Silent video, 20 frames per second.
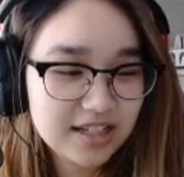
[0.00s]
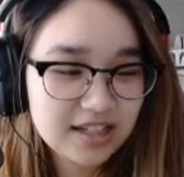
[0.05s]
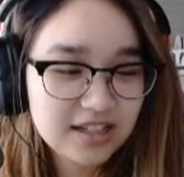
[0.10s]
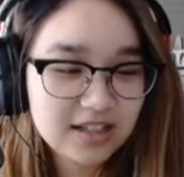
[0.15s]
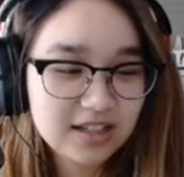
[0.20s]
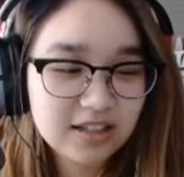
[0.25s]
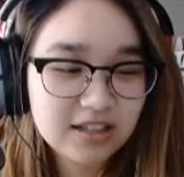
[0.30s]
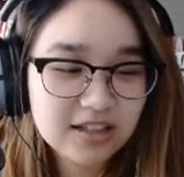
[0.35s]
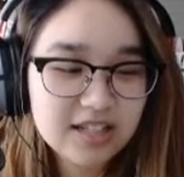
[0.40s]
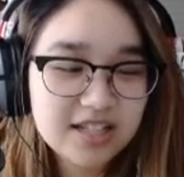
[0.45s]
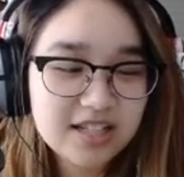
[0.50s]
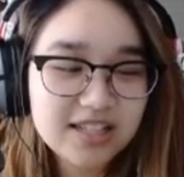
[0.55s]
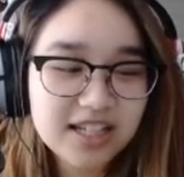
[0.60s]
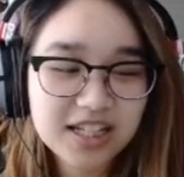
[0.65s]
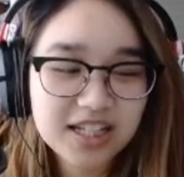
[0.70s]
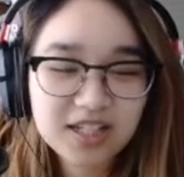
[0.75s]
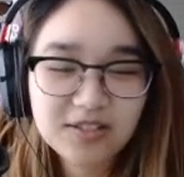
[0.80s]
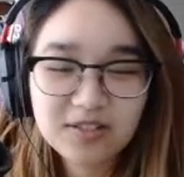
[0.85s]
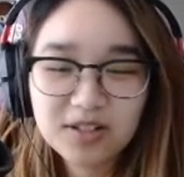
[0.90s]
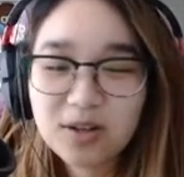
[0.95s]
thirty
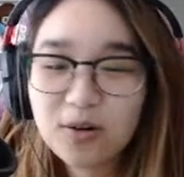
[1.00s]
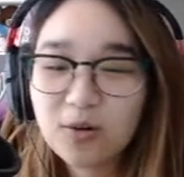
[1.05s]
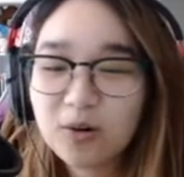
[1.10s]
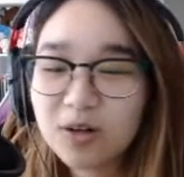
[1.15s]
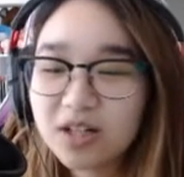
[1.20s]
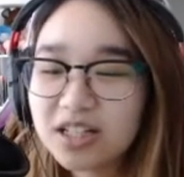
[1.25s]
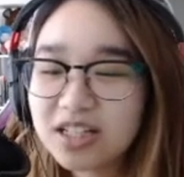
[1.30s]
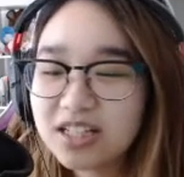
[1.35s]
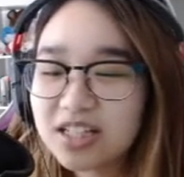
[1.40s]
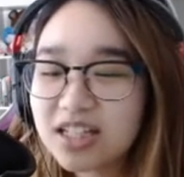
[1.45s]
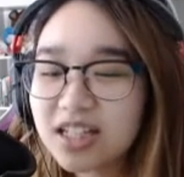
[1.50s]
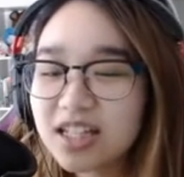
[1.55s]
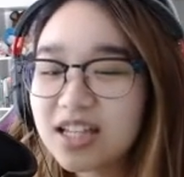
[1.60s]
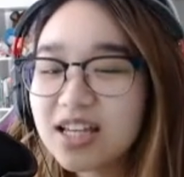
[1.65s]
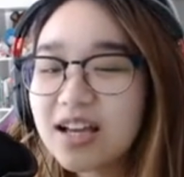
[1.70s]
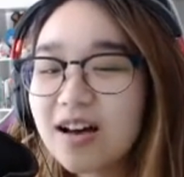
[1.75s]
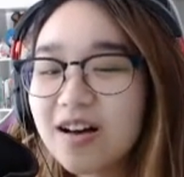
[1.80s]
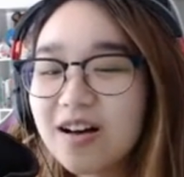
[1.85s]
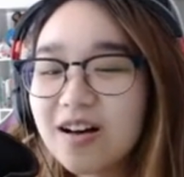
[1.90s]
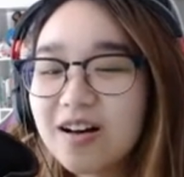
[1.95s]
second recording thingy.
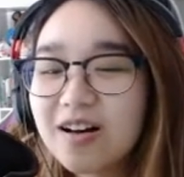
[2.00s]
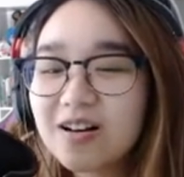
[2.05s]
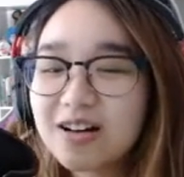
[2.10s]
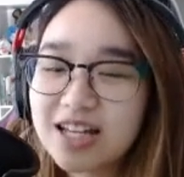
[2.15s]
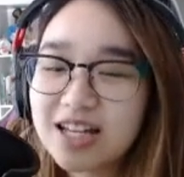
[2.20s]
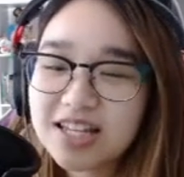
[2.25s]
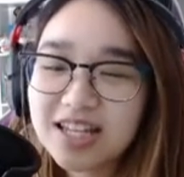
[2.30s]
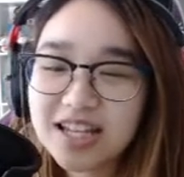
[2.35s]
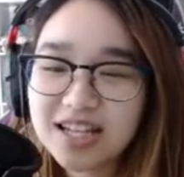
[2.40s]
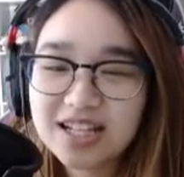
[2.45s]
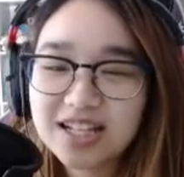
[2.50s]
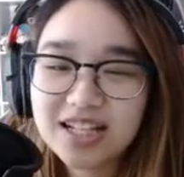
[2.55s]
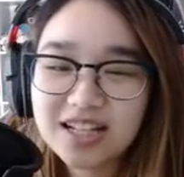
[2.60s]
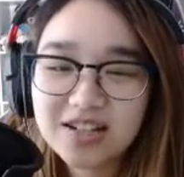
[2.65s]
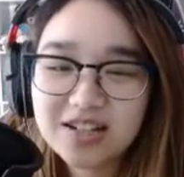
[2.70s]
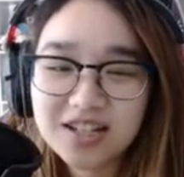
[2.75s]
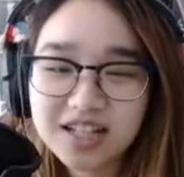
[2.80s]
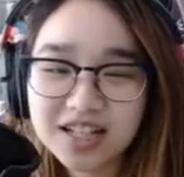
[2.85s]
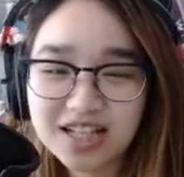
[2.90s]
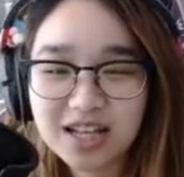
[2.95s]
Oh, I get it.
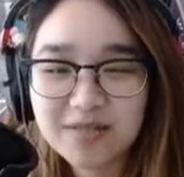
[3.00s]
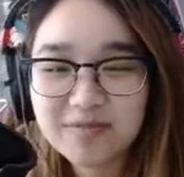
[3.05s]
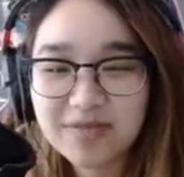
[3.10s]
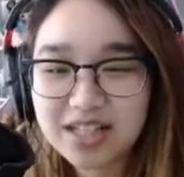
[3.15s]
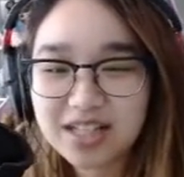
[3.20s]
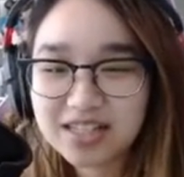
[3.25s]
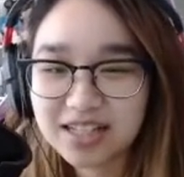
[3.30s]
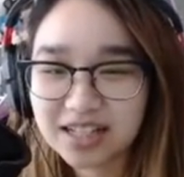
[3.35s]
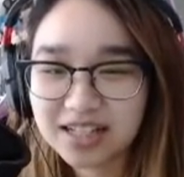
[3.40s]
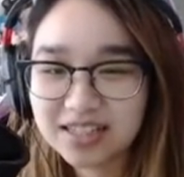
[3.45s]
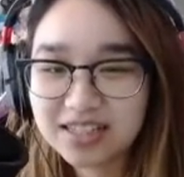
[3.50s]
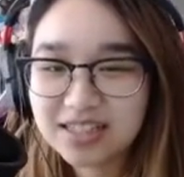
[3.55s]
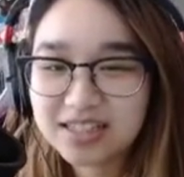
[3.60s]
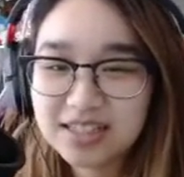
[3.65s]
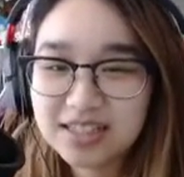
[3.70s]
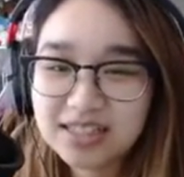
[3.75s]
Okay, that makes sense.